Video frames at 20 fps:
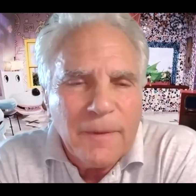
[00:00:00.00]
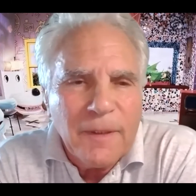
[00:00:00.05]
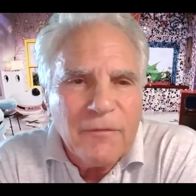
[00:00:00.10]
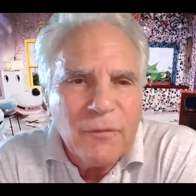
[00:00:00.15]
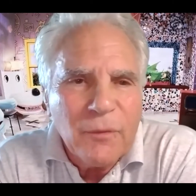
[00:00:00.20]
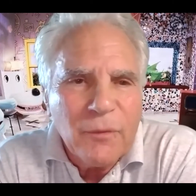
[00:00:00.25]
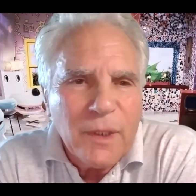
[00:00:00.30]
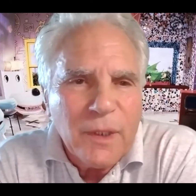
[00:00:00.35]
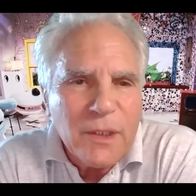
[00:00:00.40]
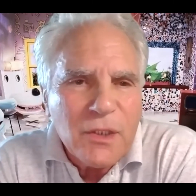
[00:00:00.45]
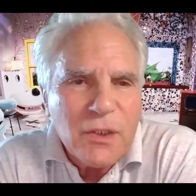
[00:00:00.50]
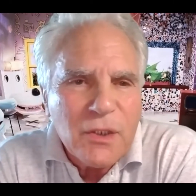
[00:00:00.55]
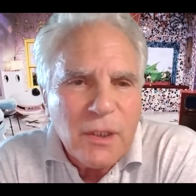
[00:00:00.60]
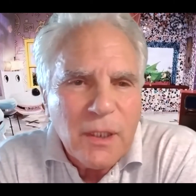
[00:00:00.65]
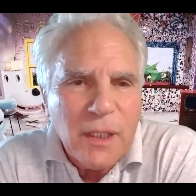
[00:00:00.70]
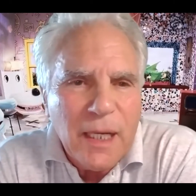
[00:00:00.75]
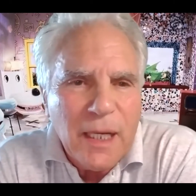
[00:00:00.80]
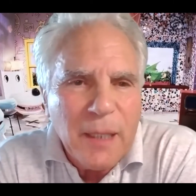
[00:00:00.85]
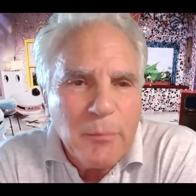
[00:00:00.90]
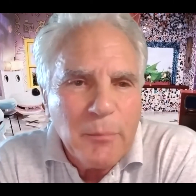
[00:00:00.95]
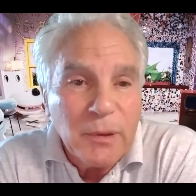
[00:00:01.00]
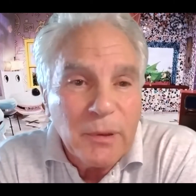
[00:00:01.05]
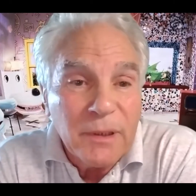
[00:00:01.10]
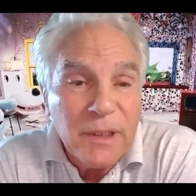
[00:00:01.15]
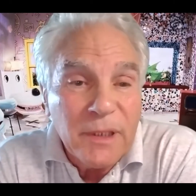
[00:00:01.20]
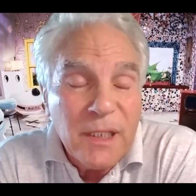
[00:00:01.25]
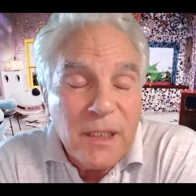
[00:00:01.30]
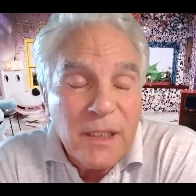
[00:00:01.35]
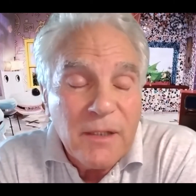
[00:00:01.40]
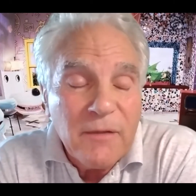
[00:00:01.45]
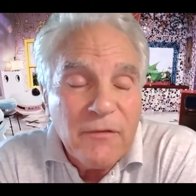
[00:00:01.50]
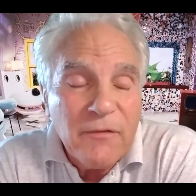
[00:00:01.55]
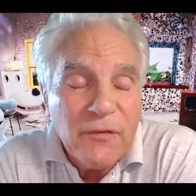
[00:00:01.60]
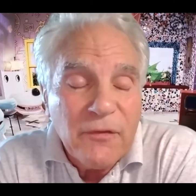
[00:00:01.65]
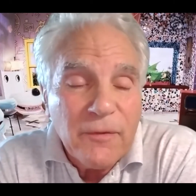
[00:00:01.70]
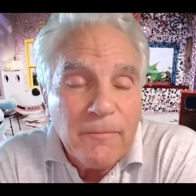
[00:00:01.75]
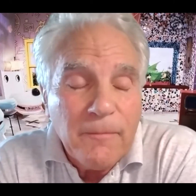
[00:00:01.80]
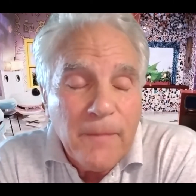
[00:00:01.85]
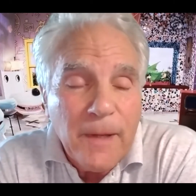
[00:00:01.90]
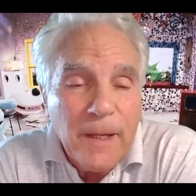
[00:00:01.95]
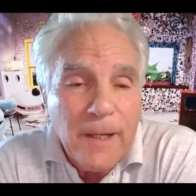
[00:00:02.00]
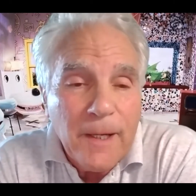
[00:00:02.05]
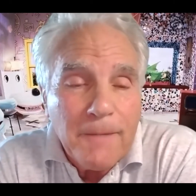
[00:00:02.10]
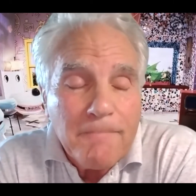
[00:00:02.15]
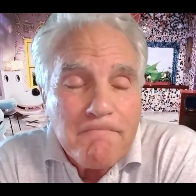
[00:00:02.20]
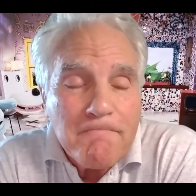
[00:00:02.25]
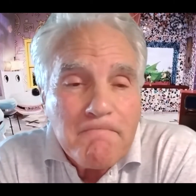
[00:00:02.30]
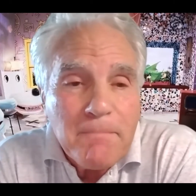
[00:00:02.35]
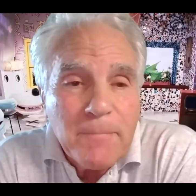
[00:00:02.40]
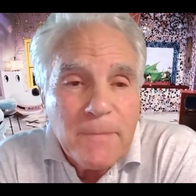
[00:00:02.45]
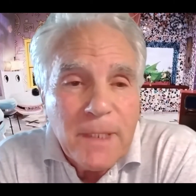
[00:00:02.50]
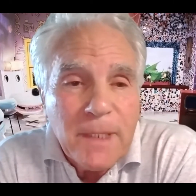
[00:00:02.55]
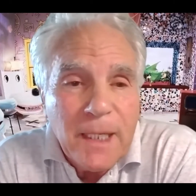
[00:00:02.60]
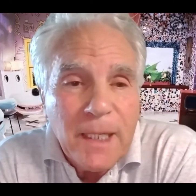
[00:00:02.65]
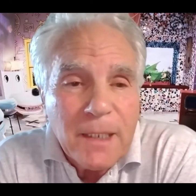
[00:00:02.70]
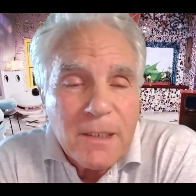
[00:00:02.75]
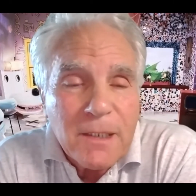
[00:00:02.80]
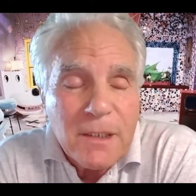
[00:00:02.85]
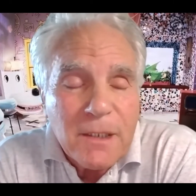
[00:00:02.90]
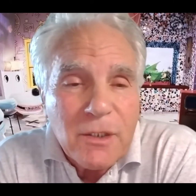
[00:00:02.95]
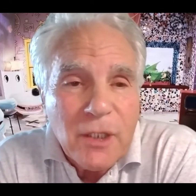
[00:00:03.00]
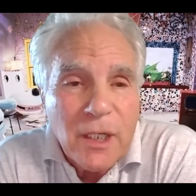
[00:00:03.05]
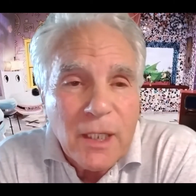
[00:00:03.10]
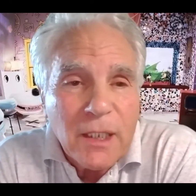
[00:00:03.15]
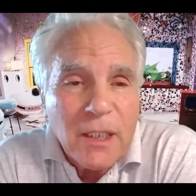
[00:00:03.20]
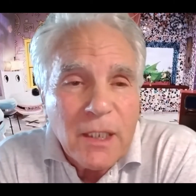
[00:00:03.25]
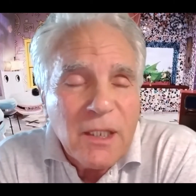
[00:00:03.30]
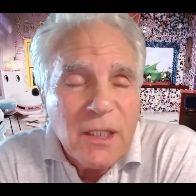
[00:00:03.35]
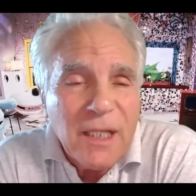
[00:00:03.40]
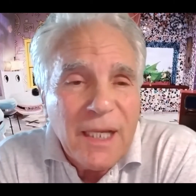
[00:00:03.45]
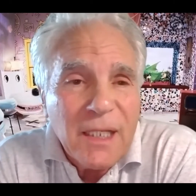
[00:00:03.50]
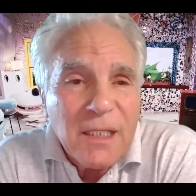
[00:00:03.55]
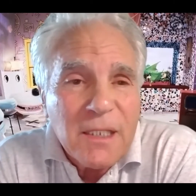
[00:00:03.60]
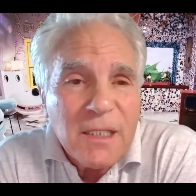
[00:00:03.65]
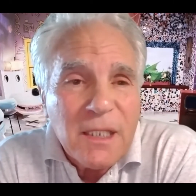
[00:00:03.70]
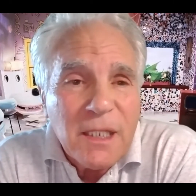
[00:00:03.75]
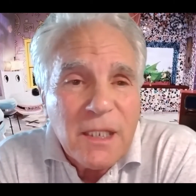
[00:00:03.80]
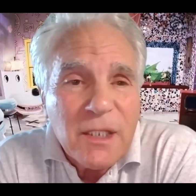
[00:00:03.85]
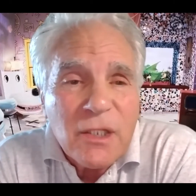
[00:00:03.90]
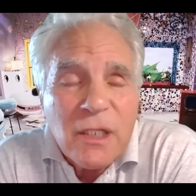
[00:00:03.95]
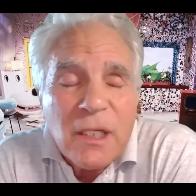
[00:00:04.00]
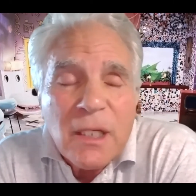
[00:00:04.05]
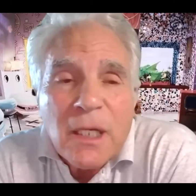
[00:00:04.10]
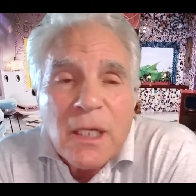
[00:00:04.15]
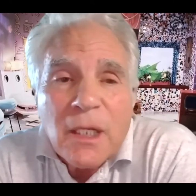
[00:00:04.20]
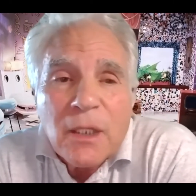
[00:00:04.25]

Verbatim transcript: of which I believe um, Nancy Jenk- Nancy's